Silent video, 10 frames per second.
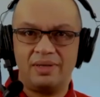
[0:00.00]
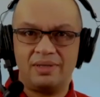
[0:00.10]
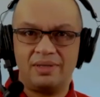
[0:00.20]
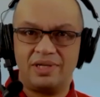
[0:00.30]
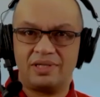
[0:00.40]

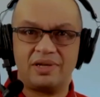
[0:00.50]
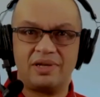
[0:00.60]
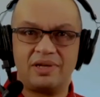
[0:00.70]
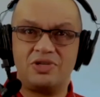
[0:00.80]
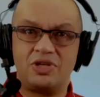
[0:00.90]
So just
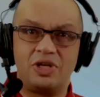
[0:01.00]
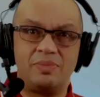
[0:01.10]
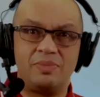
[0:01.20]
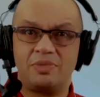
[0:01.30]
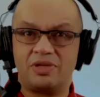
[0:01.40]
consume
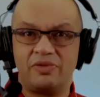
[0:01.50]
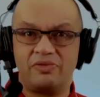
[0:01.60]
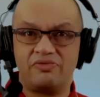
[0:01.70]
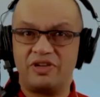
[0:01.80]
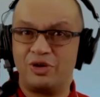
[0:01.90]
as much of the
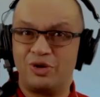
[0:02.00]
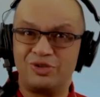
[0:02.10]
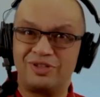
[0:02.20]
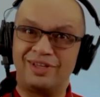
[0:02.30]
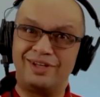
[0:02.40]
free
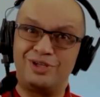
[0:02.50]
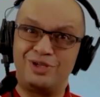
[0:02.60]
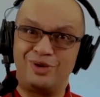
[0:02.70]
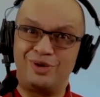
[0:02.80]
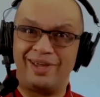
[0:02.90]
content as
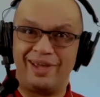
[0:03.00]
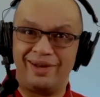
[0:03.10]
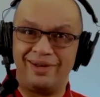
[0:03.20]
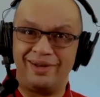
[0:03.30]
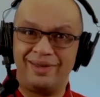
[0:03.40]
you
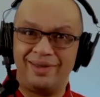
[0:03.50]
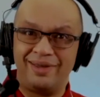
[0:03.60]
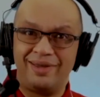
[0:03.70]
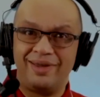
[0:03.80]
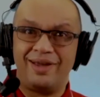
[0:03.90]
can
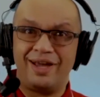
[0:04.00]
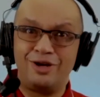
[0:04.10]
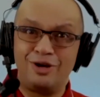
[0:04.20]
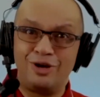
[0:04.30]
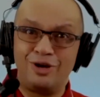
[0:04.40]
and